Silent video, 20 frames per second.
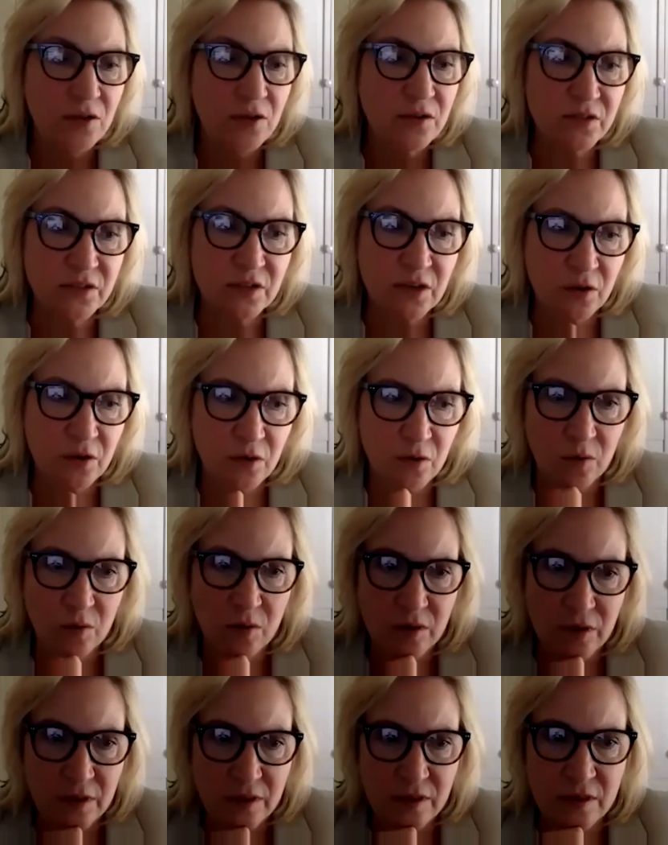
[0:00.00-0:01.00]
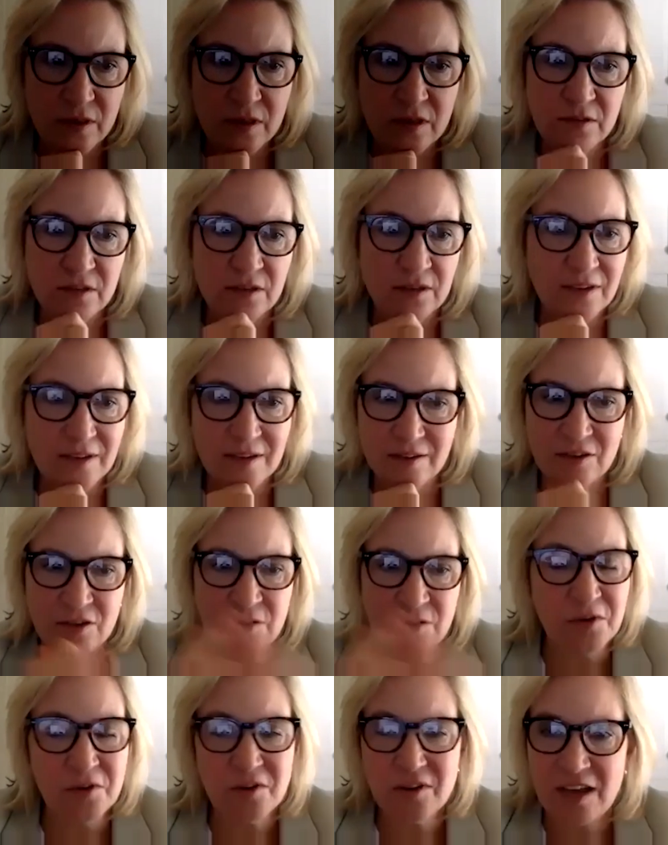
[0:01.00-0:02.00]
So this
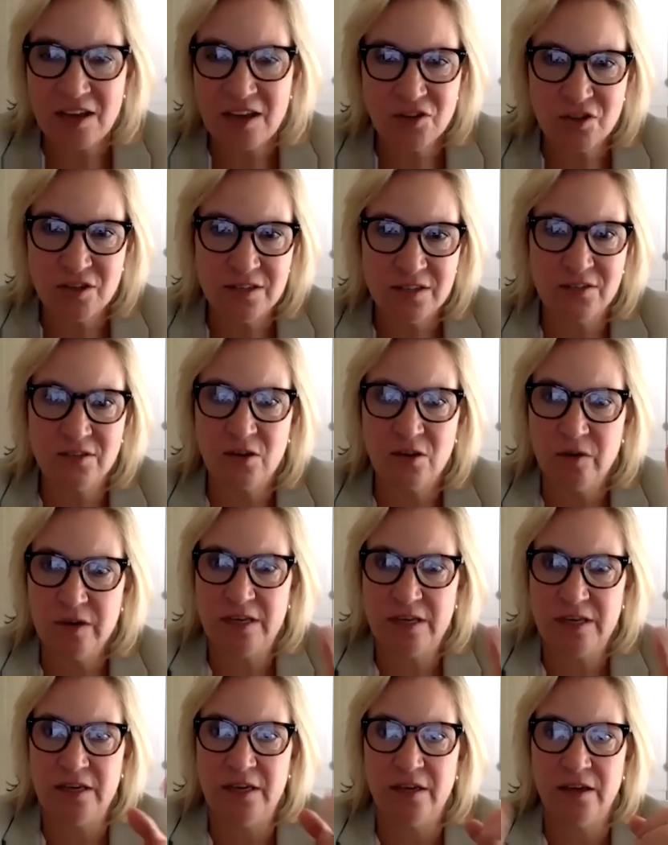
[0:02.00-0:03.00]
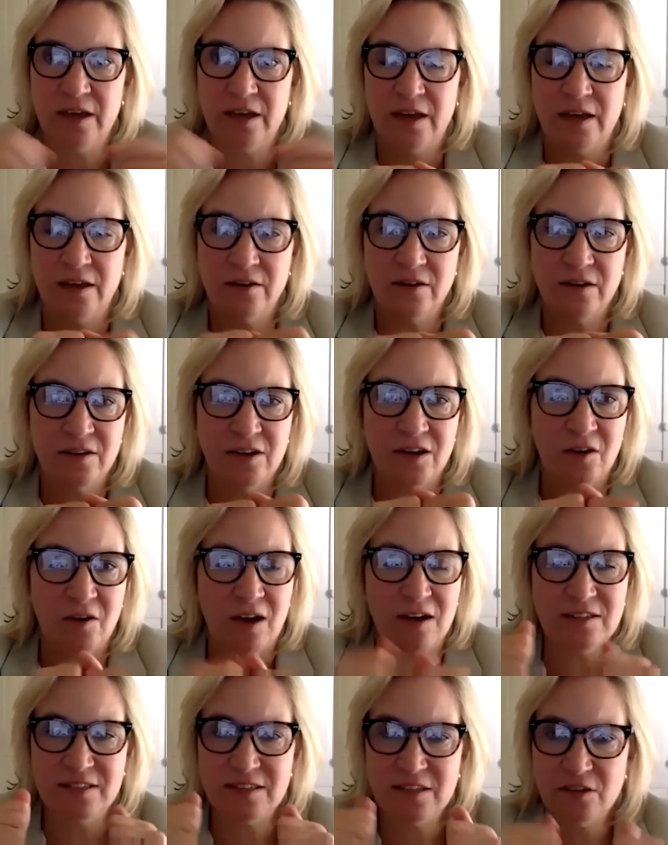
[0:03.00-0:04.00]
communication is so key. And, you know,
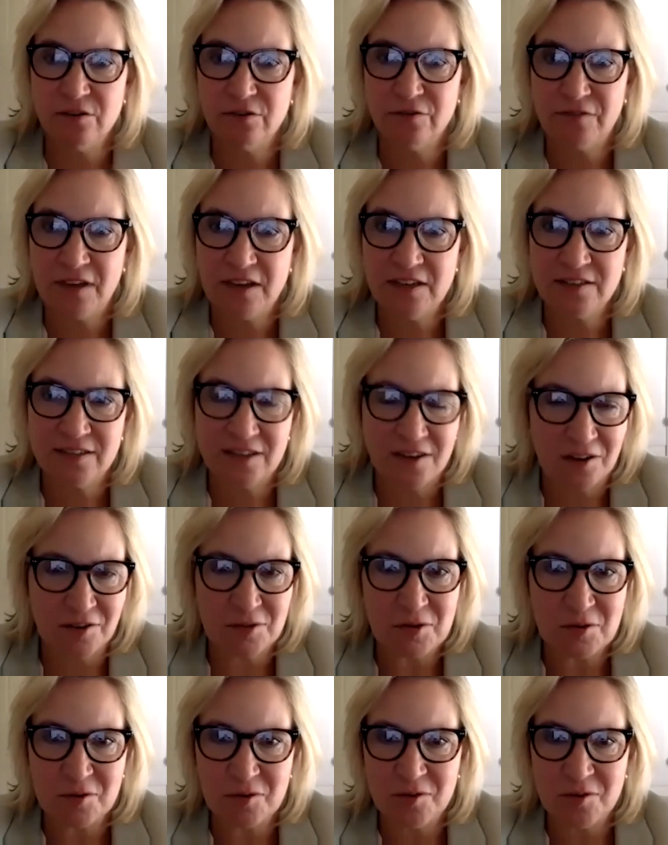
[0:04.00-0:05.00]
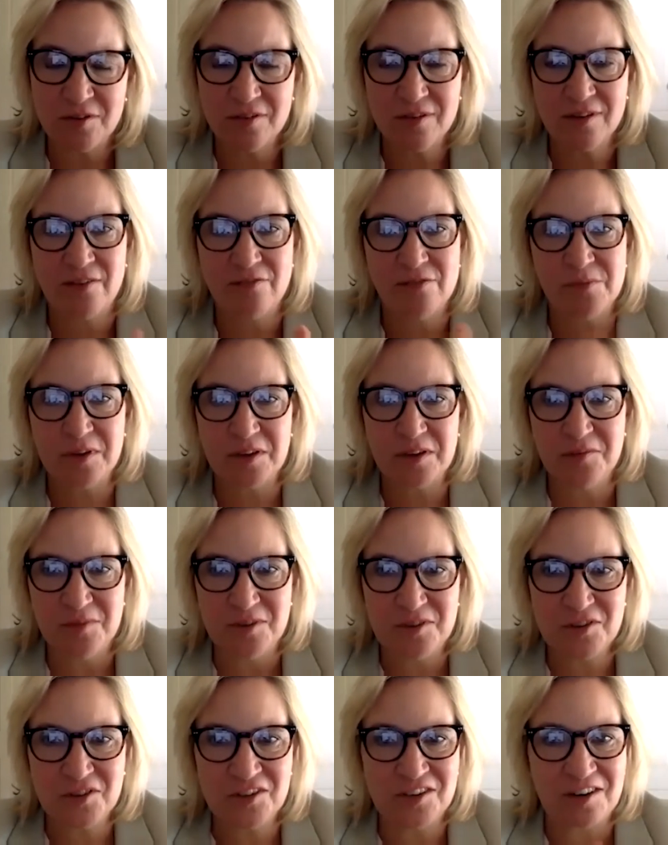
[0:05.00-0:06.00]
I see your face at our local government
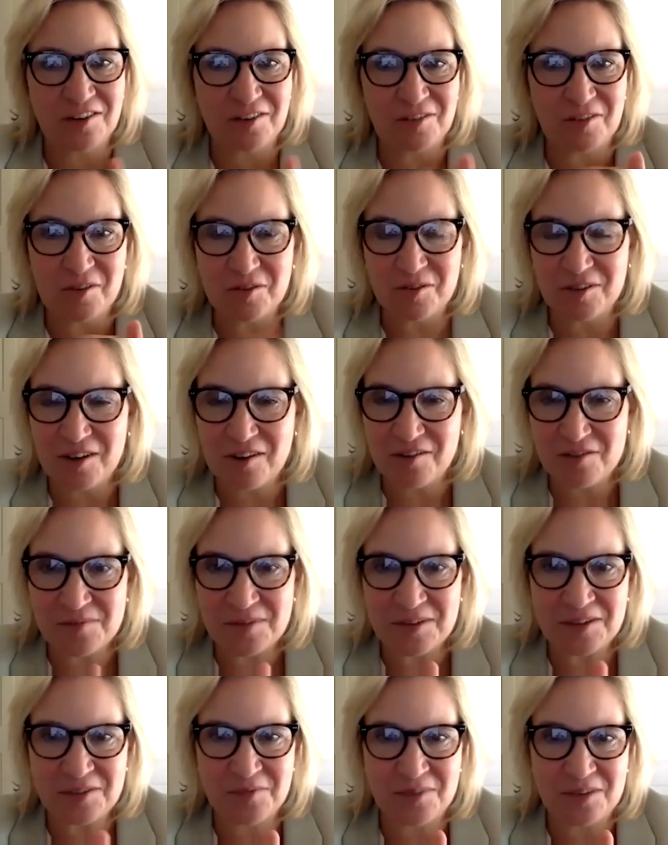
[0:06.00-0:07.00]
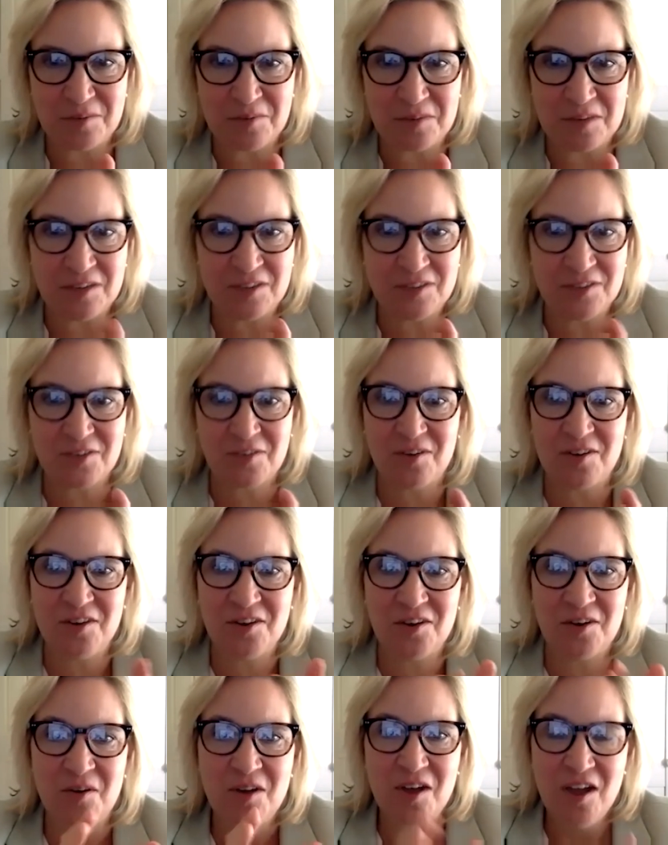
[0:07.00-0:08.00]
commission and our local government committee meetings. So I
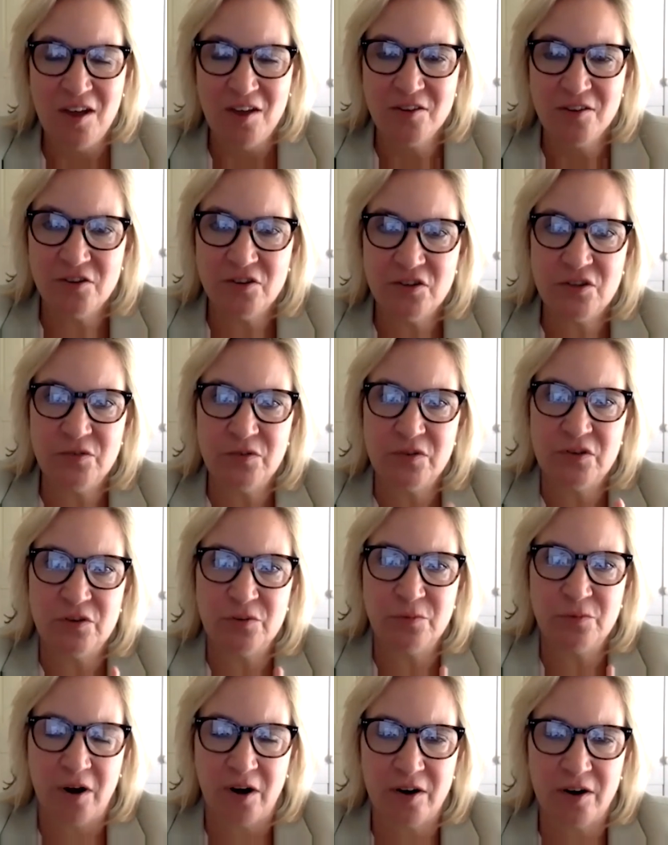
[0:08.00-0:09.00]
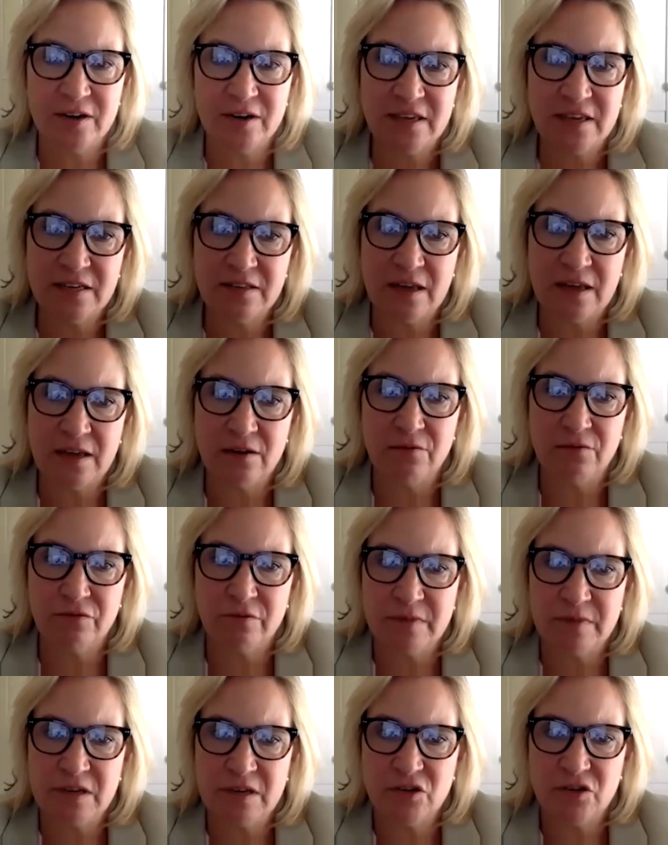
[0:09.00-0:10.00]
know you're doing your part in getting that
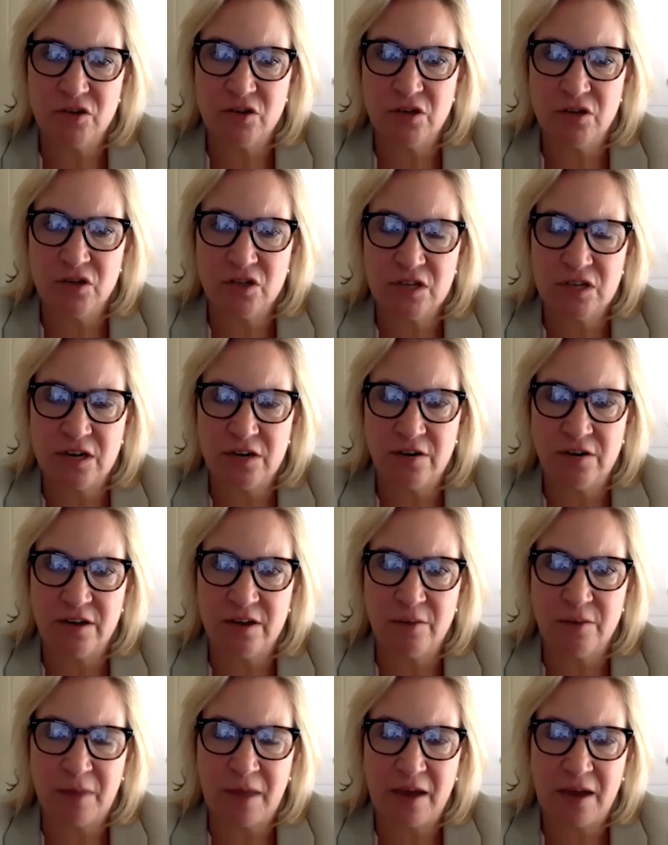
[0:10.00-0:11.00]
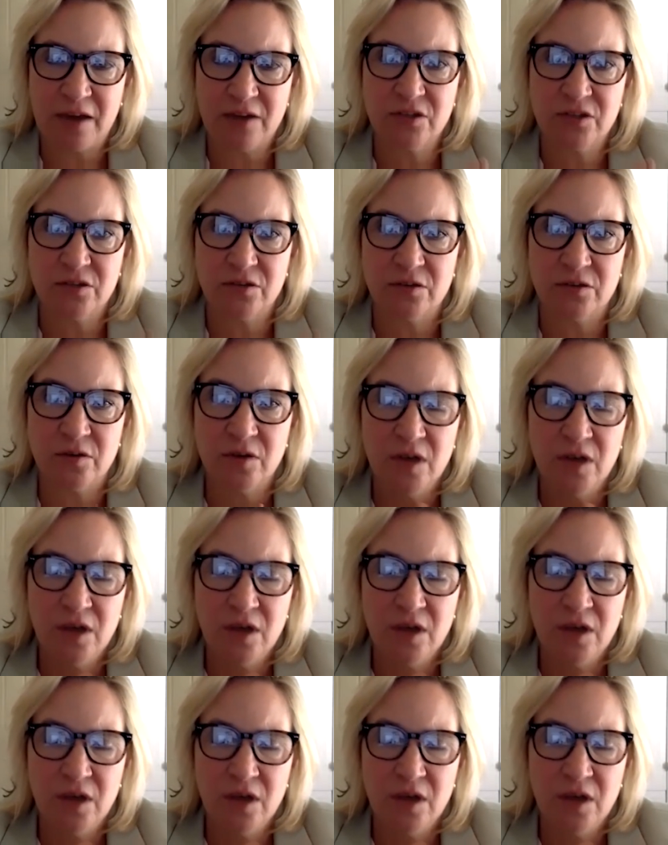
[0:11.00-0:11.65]
information and sharing it back to,